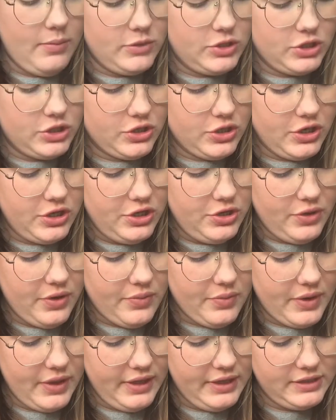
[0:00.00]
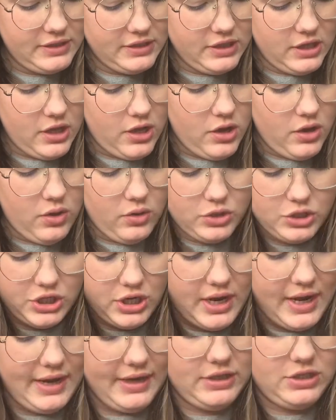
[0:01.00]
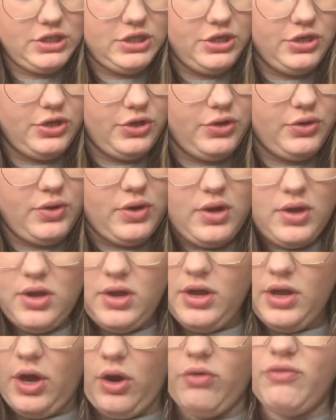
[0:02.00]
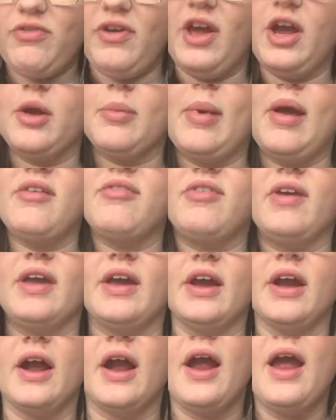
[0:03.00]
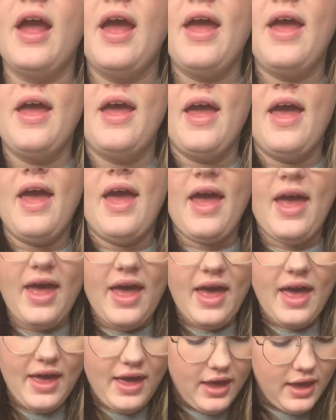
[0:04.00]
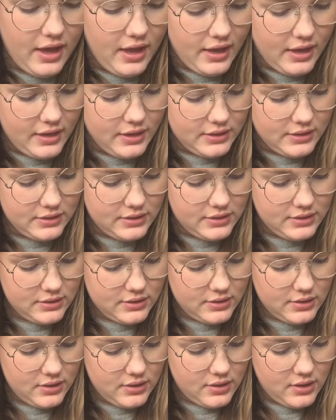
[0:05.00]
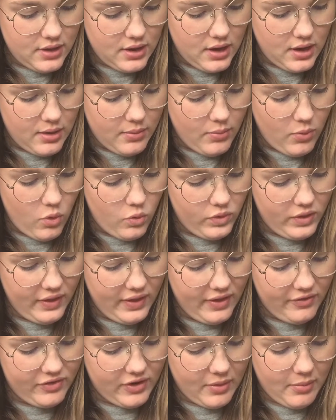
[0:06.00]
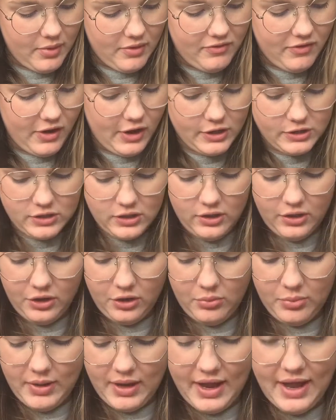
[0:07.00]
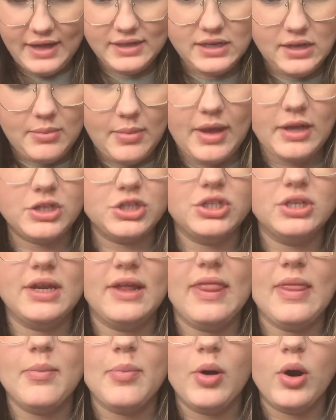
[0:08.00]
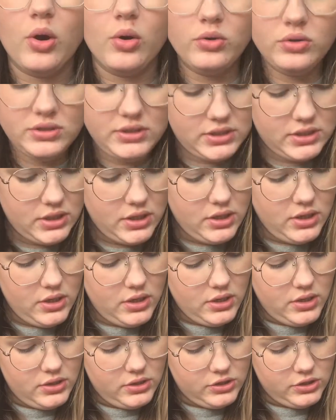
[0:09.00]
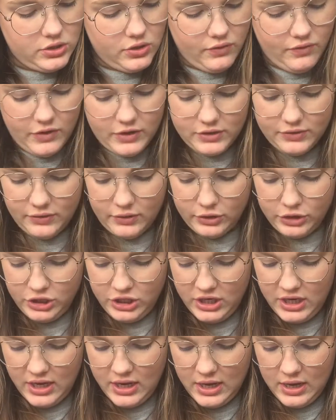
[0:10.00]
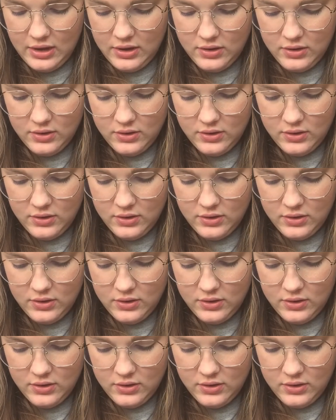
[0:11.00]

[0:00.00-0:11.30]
just gonna do it really slow, trying to go finger by finger and only lift up my fingers a little bit, as I mentioned in the post. So first of all, G,